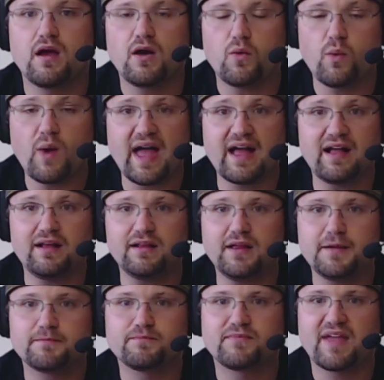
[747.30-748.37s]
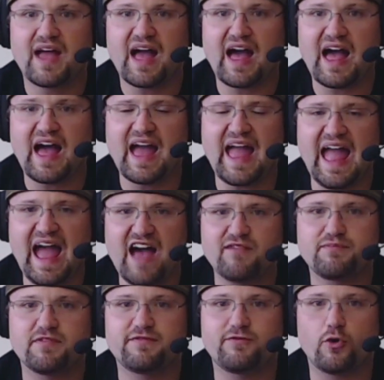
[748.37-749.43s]
Well, I
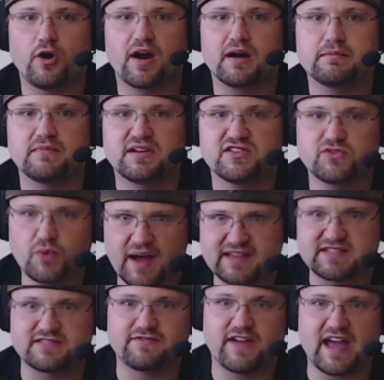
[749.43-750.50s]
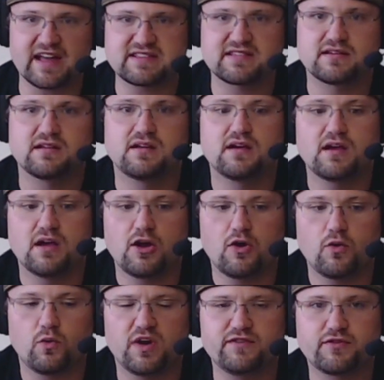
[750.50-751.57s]
have before. Twice, in fact.
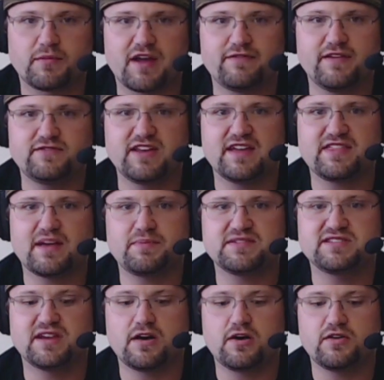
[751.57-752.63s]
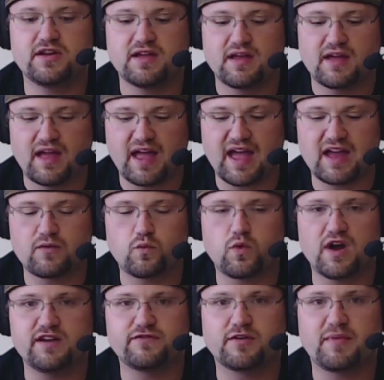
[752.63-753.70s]
One for my 50th episode, and
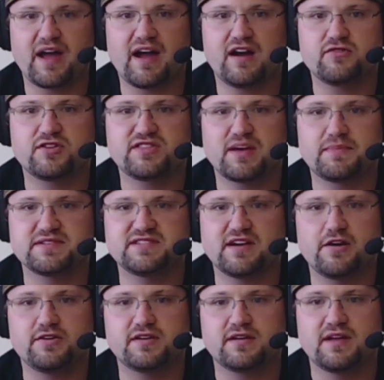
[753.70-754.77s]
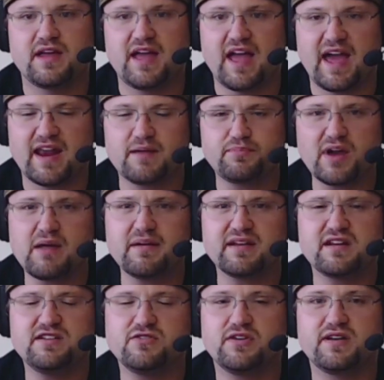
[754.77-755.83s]
one for my 100th episode. And I'm probably
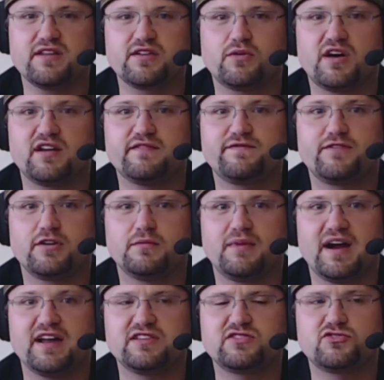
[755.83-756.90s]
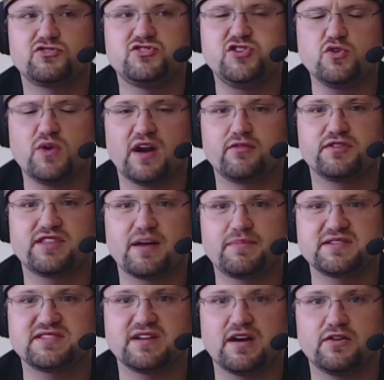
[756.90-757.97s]
going to do another one for my 200th
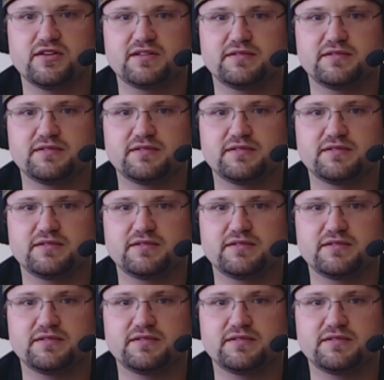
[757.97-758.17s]
episode.